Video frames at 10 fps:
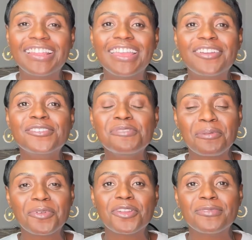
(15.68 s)
Here's what
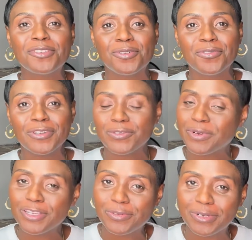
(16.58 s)
I'm going to be doing for
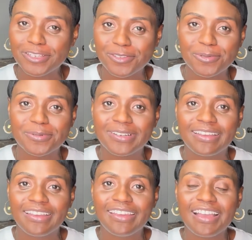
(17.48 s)
2022.
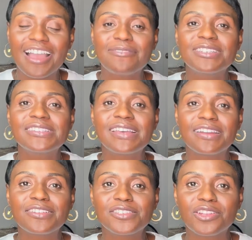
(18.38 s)
I've
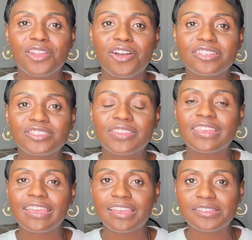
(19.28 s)
decided to launch
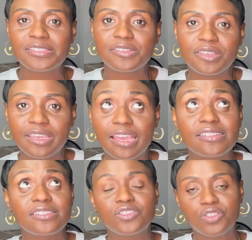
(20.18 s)
the SC,
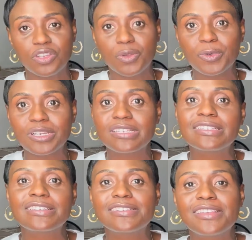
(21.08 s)
as in Shaniqua
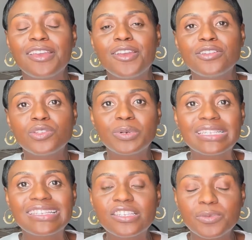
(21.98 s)
Cousins,
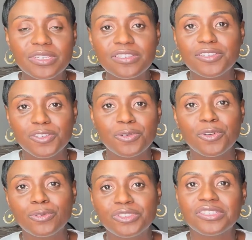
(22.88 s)
2022
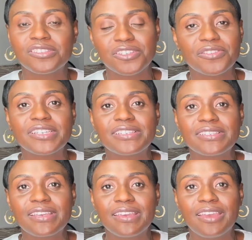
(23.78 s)
coaching
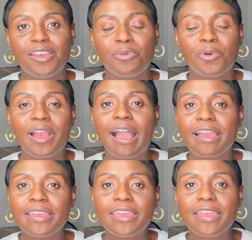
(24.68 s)
series, where
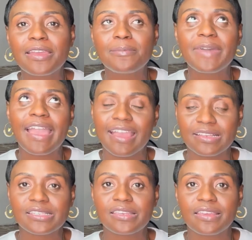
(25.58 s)
I am
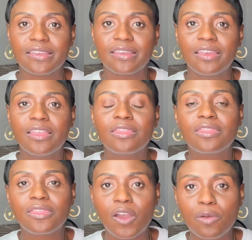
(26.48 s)
asking
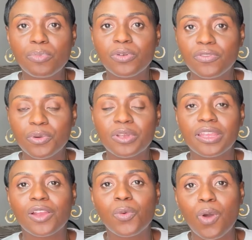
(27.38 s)
thought
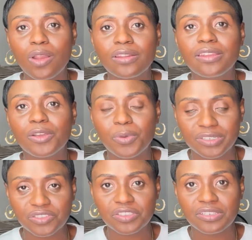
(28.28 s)
provoking quality
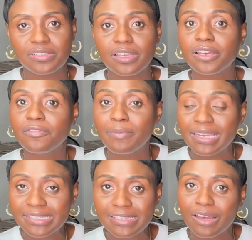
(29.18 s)
questions of
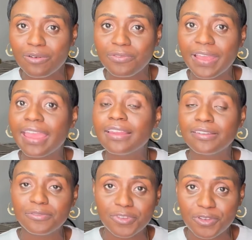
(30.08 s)
myself and
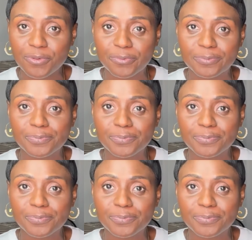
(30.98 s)
of you.